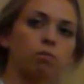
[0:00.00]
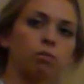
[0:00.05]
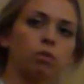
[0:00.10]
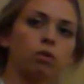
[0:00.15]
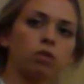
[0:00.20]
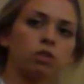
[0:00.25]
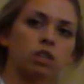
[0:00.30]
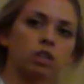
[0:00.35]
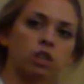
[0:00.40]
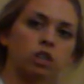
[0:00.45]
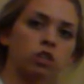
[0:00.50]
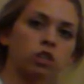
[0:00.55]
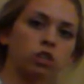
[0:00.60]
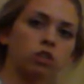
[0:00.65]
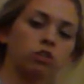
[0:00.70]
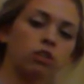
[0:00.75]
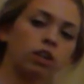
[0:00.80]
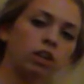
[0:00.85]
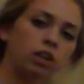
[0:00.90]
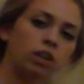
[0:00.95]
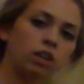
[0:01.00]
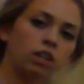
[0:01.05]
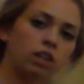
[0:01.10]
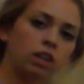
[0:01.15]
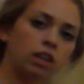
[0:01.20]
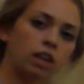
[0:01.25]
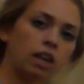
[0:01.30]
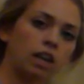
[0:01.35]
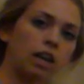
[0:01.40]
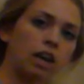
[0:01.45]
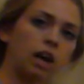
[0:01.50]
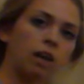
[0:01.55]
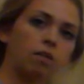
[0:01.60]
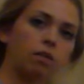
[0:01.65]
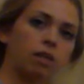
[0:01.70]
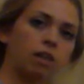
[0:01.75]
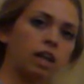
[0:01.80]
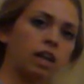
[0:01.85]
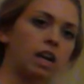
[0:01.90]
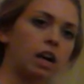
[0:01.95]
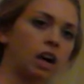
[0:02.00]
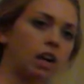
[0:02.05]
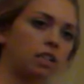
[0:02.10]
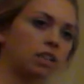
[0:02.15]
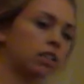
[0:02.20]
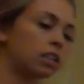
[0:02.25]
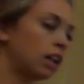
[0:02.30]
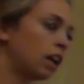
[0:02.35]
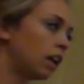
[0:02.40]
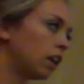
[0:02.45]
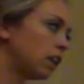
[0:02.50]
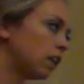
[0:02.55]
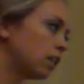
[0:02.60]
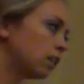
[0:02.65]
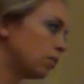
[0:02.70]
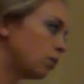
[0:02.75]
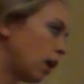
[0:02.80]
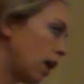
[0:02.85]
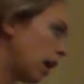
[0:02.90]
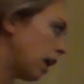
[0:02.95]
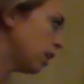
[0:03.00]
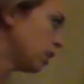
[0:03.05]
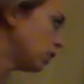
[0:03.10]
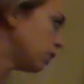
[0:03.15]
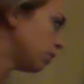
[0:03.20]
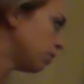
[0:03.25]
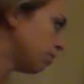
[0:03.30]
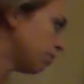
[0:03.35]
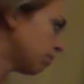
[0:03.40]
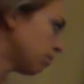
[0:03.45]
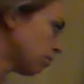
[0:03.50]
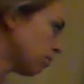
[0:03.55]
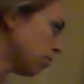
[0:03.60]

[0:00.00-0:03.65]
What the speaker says: mostly in children. They can have a late onset rash,